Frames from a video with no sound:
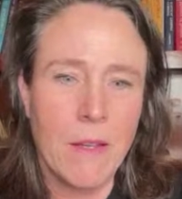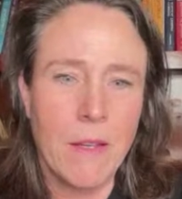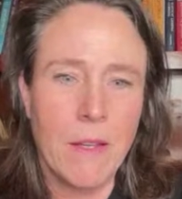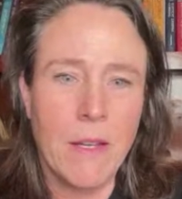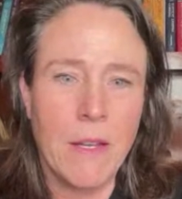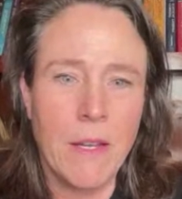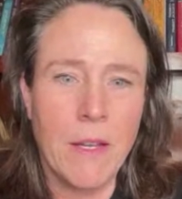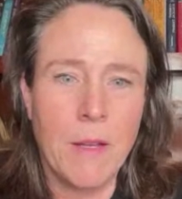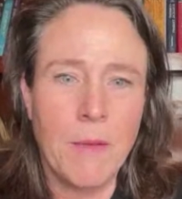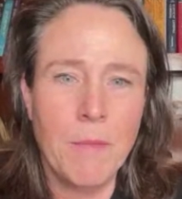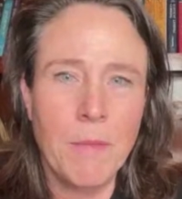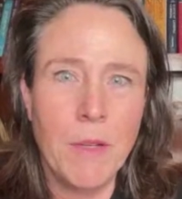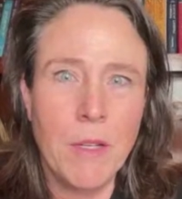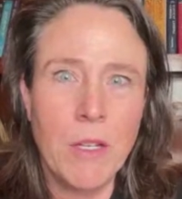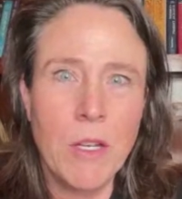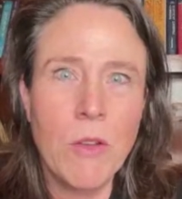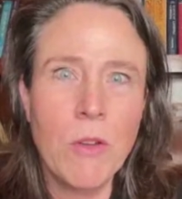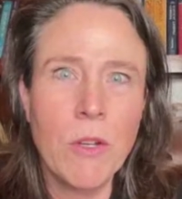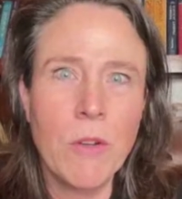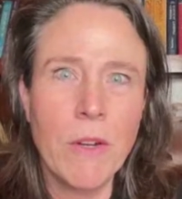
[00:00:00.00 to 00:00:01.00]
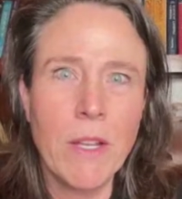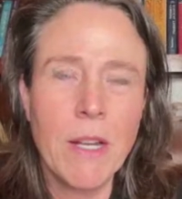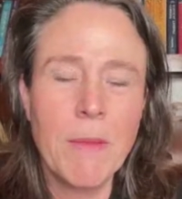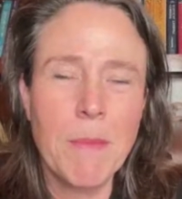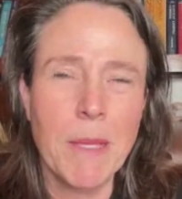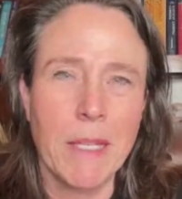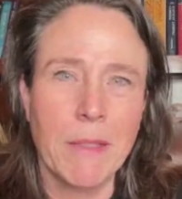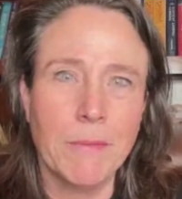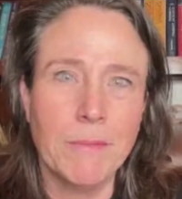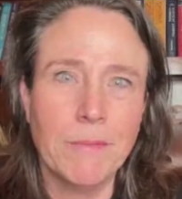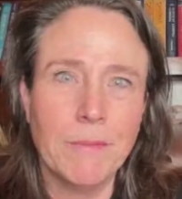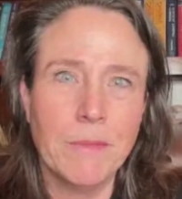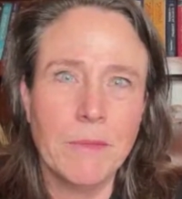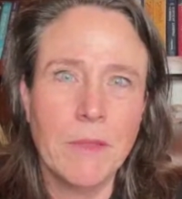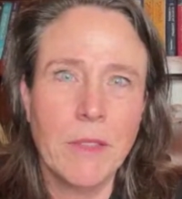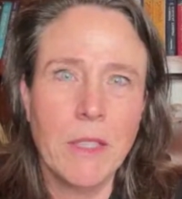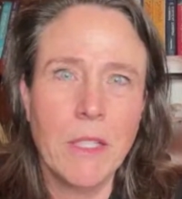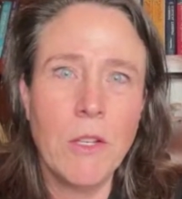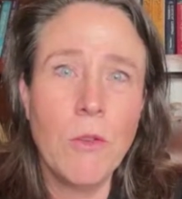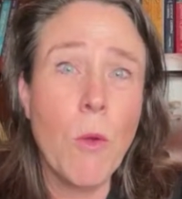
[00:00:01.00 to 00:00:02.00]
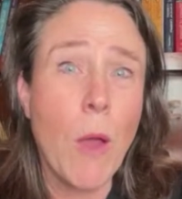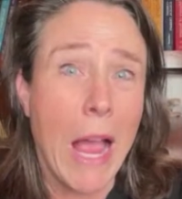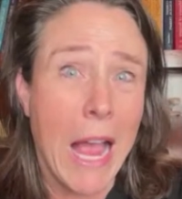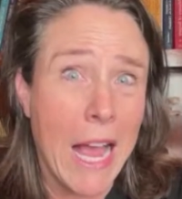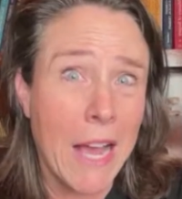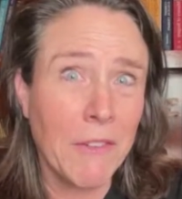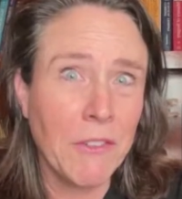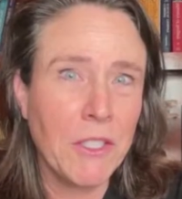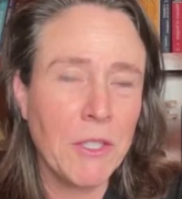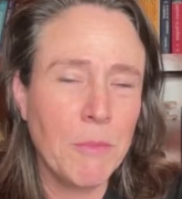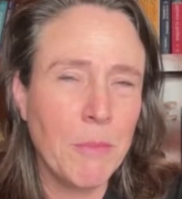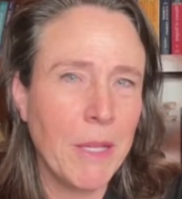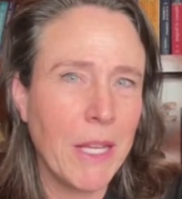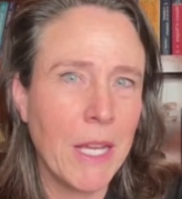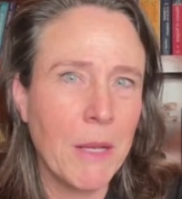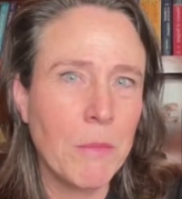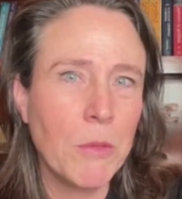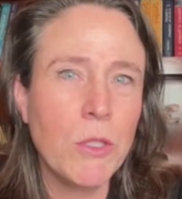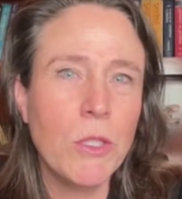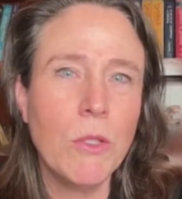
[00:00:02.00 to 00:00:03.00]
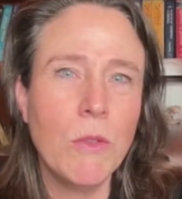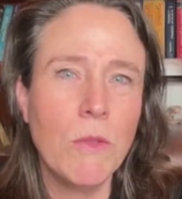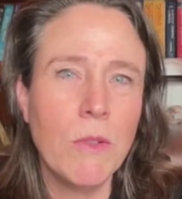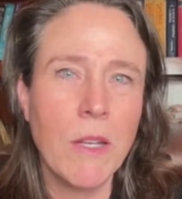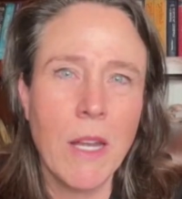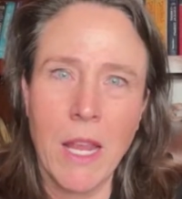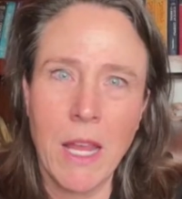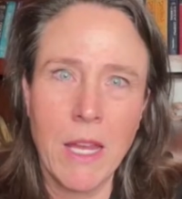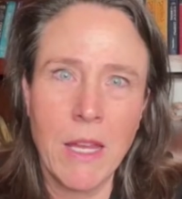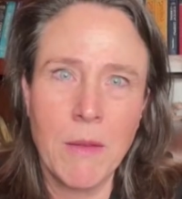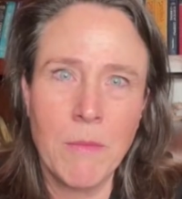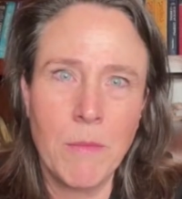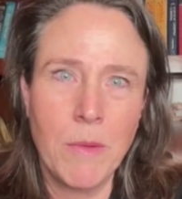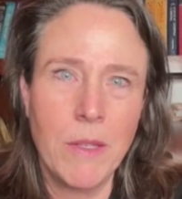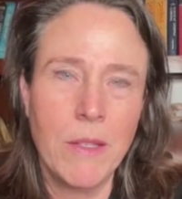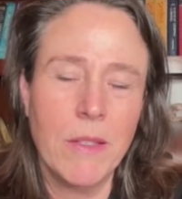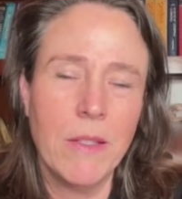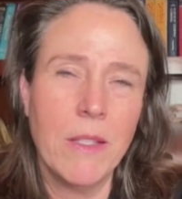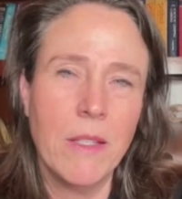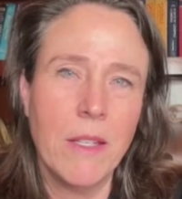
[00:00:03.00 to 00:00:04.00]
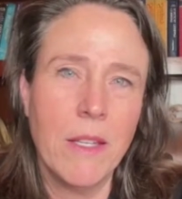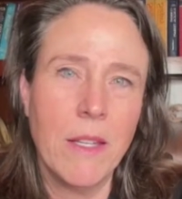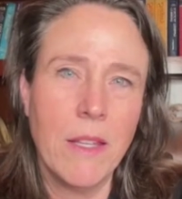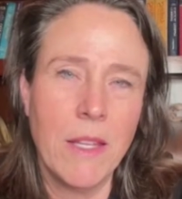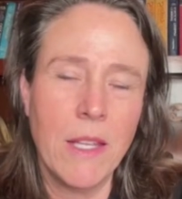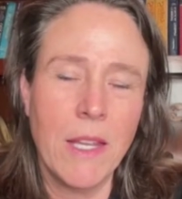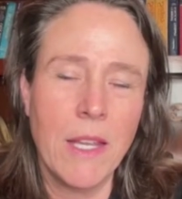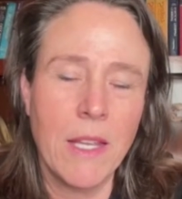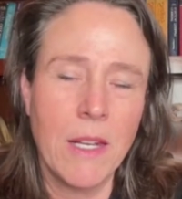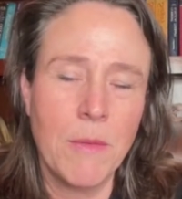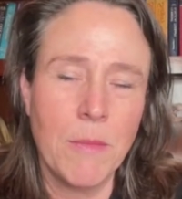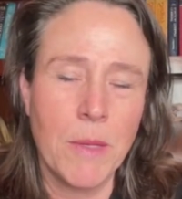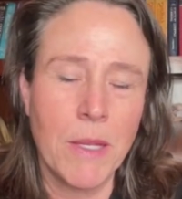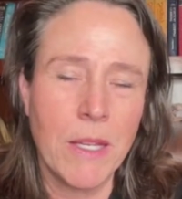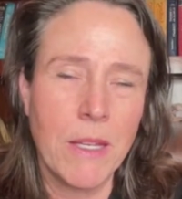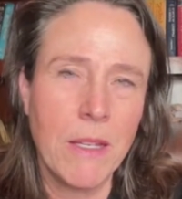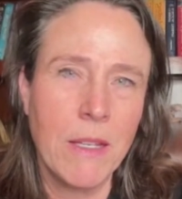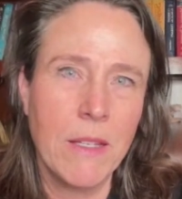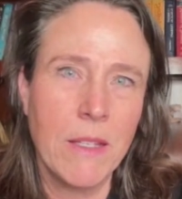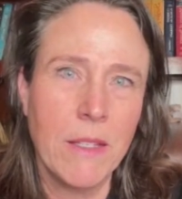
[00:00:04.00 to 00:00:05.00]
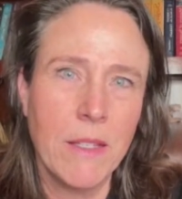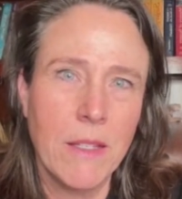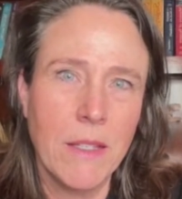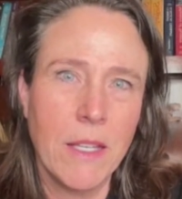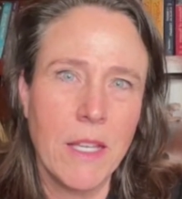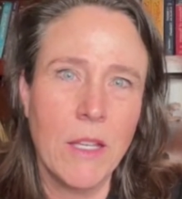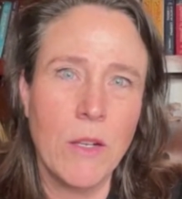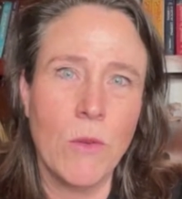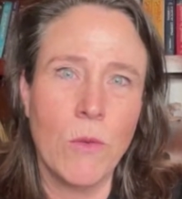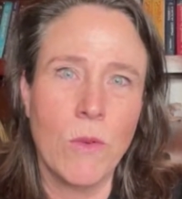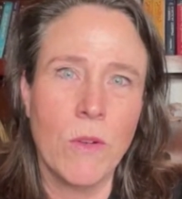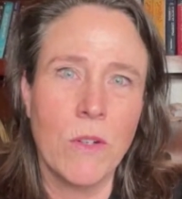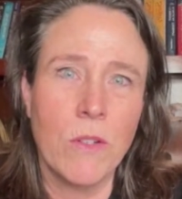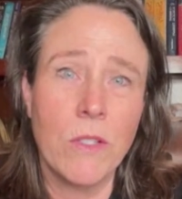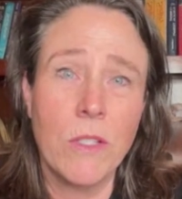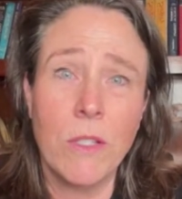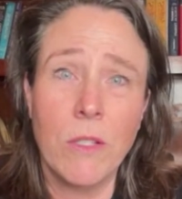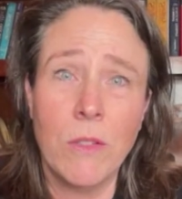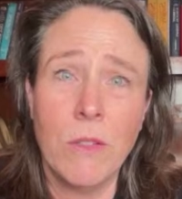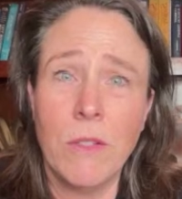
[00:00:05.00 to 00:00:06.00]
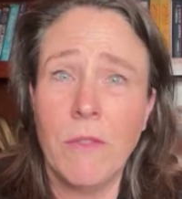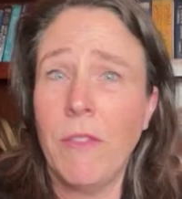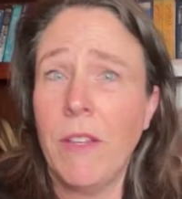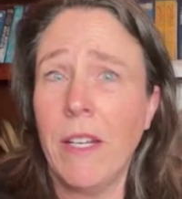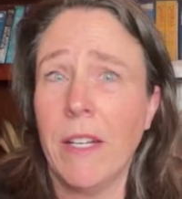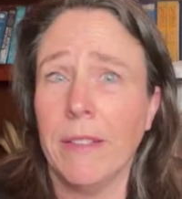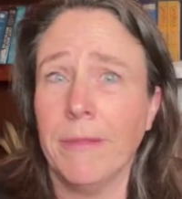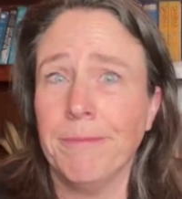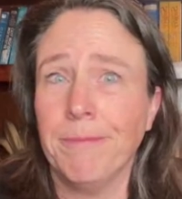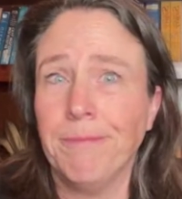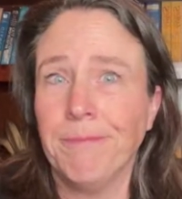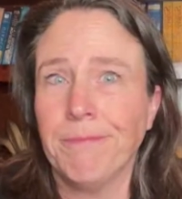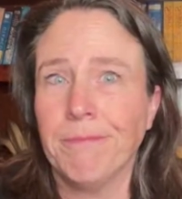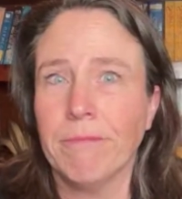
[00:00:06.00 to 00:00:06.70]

Know your enemy. You have to be able to name the enemy in order to defeat it.